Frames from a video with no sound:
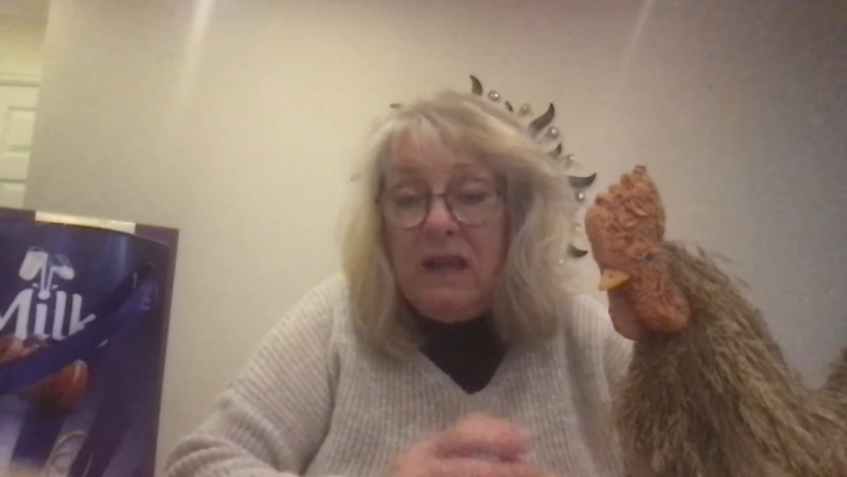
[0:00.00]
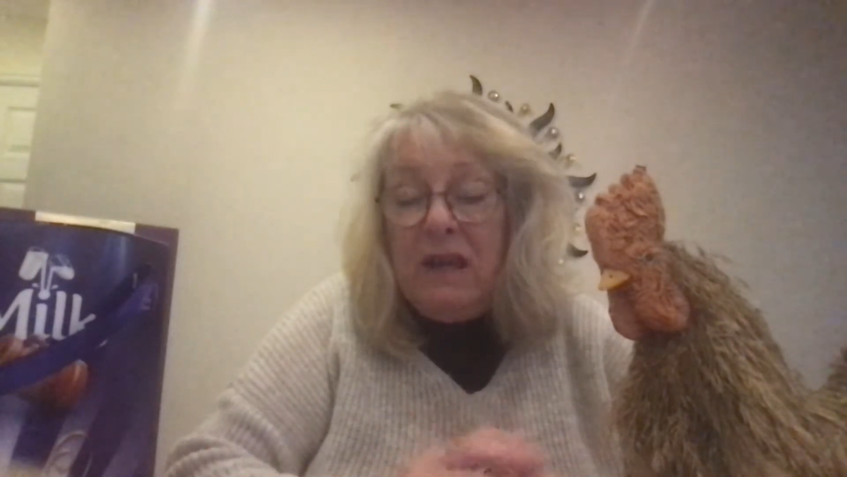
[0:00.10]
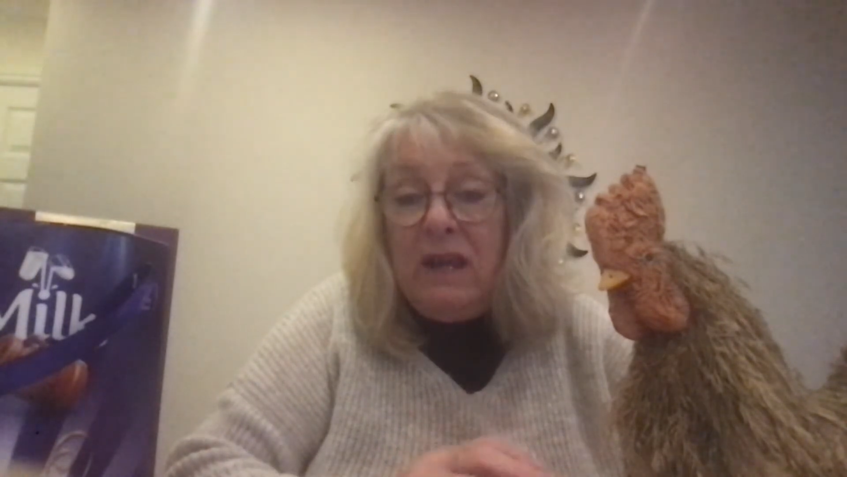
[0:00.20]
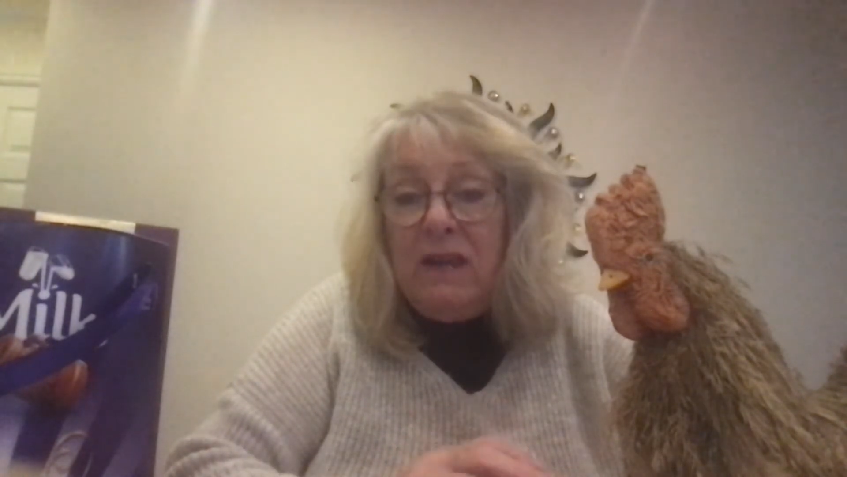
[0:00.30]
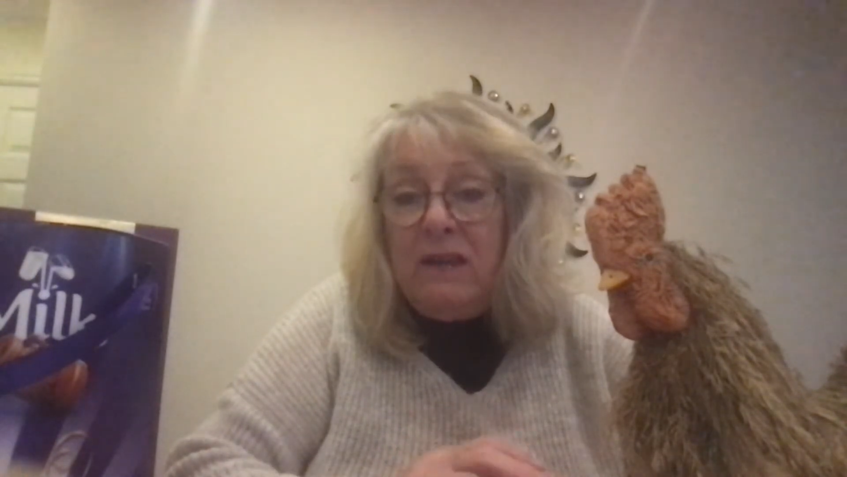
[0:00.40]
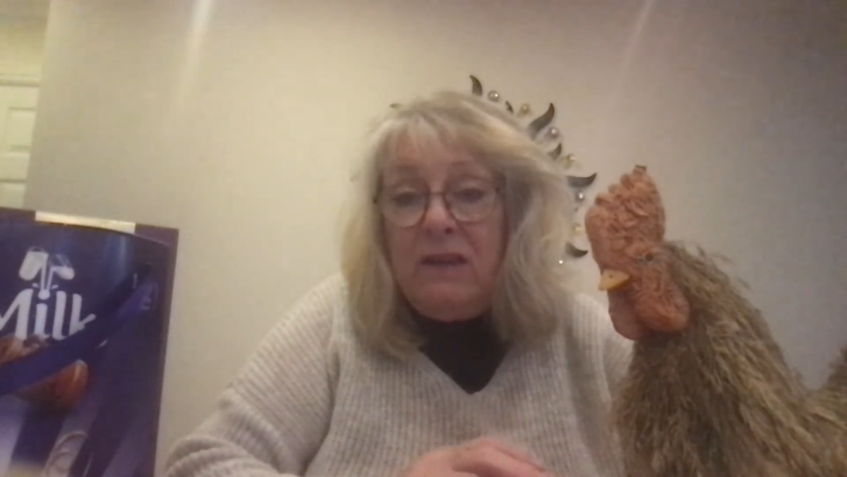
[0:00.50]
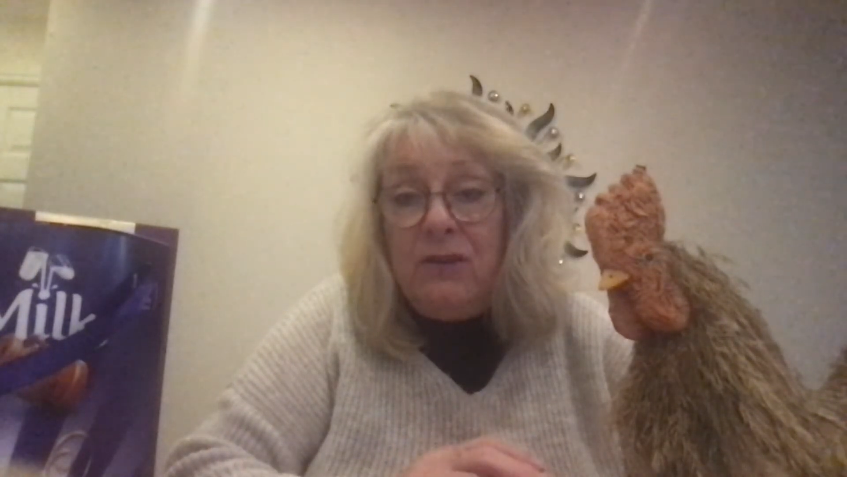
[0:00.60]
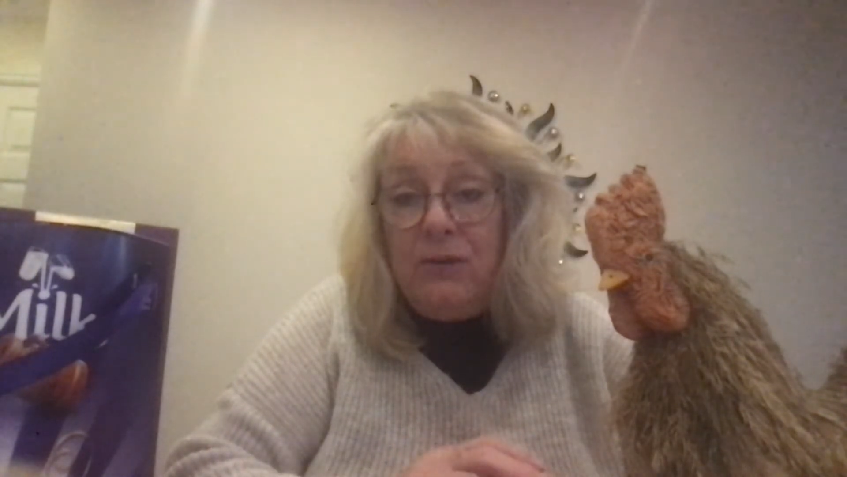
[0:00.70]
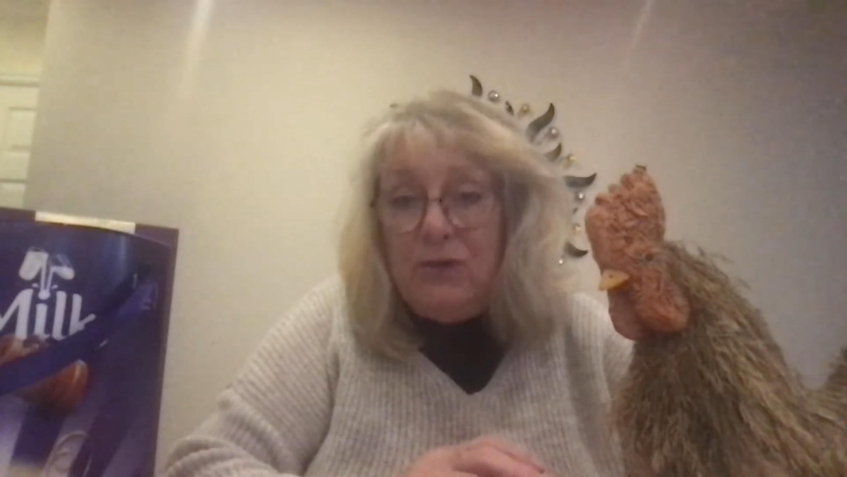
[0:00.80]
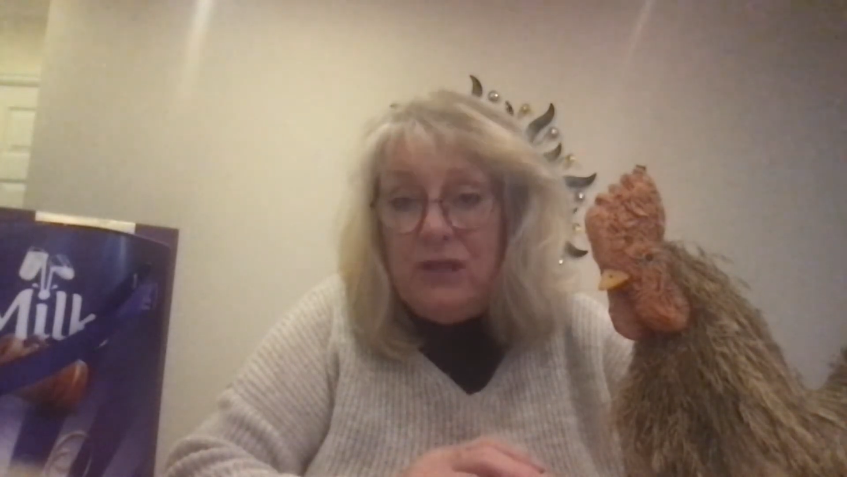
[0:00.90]
in and
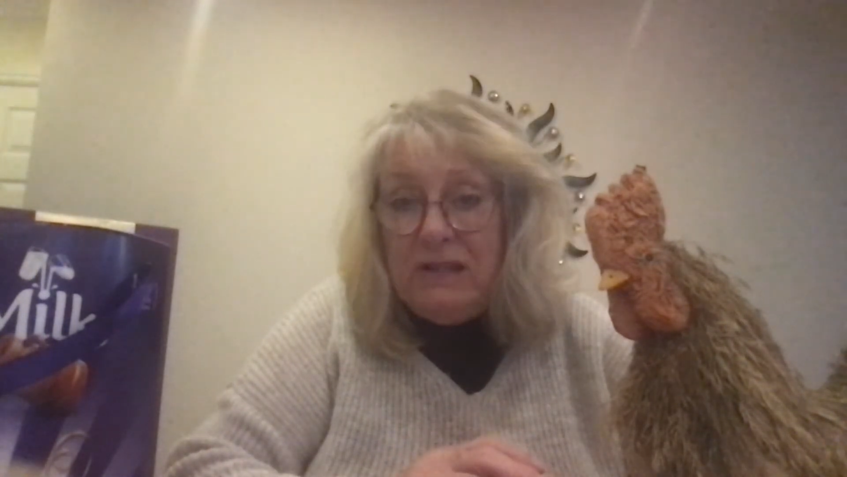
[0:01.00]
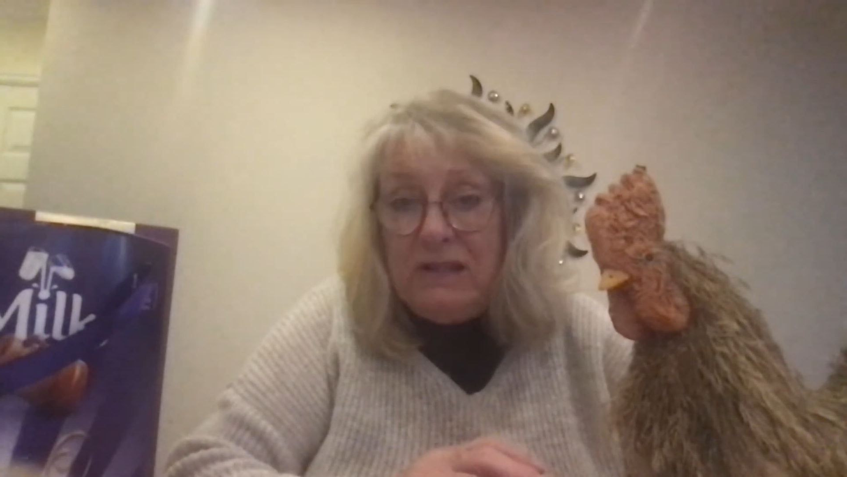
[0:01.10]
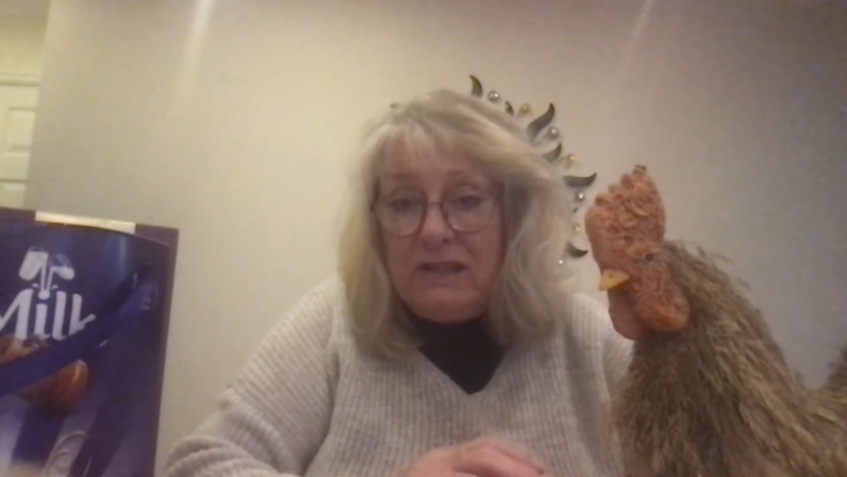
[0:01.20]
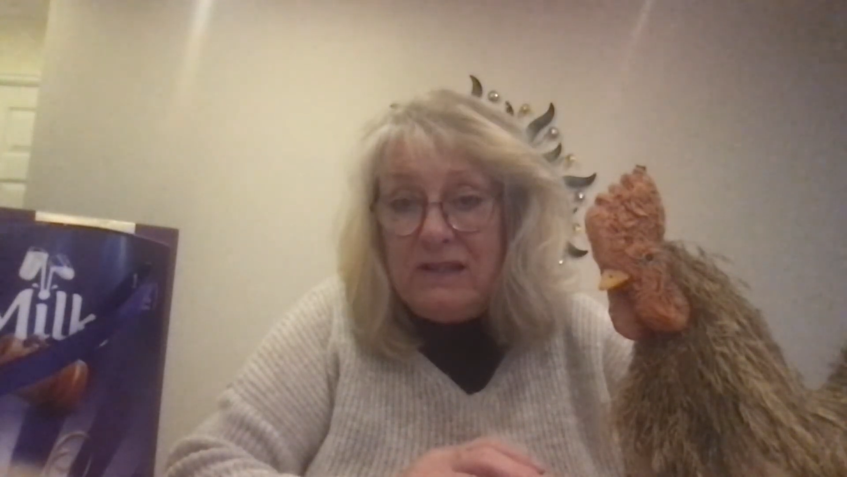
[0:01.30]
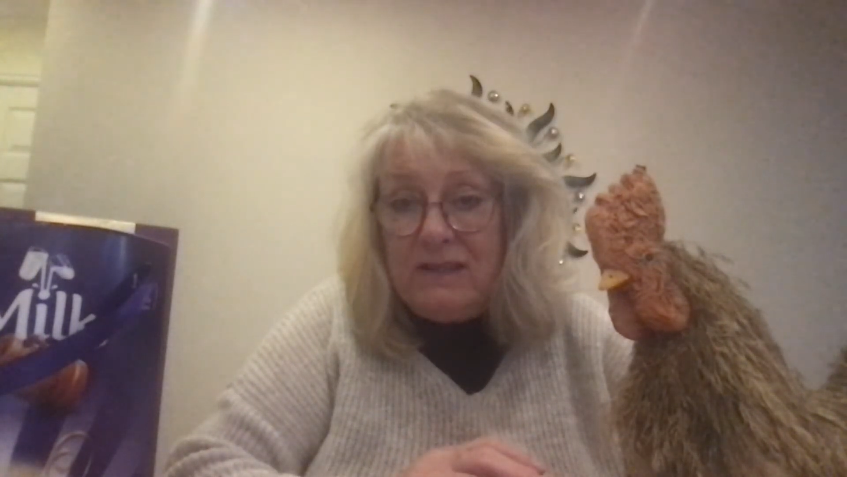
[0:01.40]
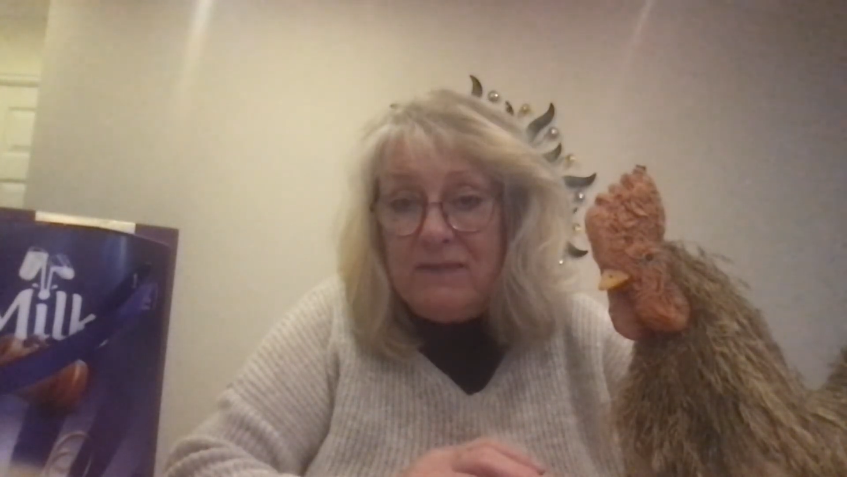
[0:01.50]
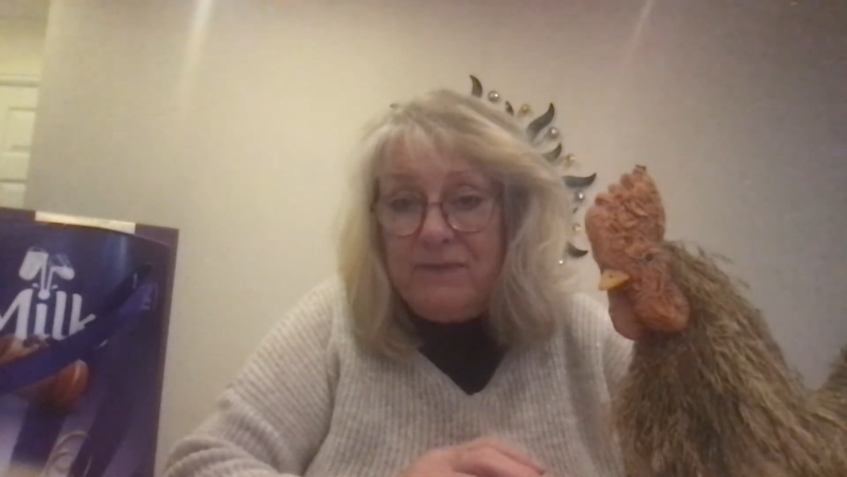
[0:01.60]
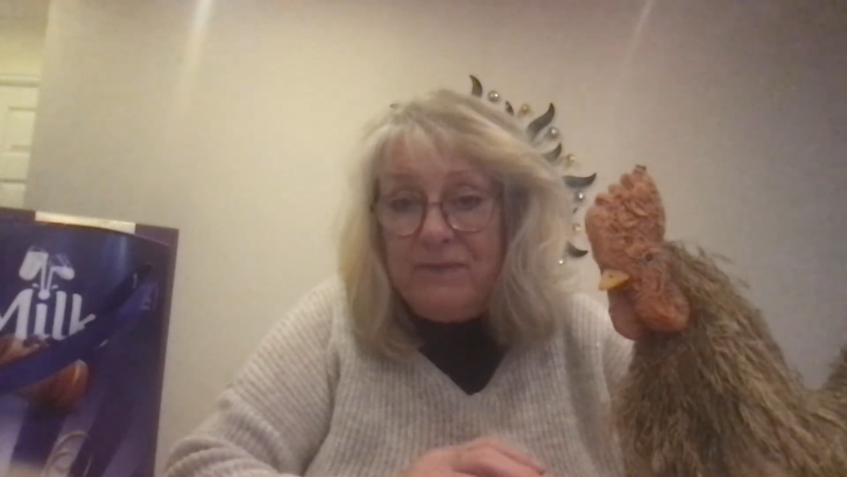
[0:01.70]
through Jesus.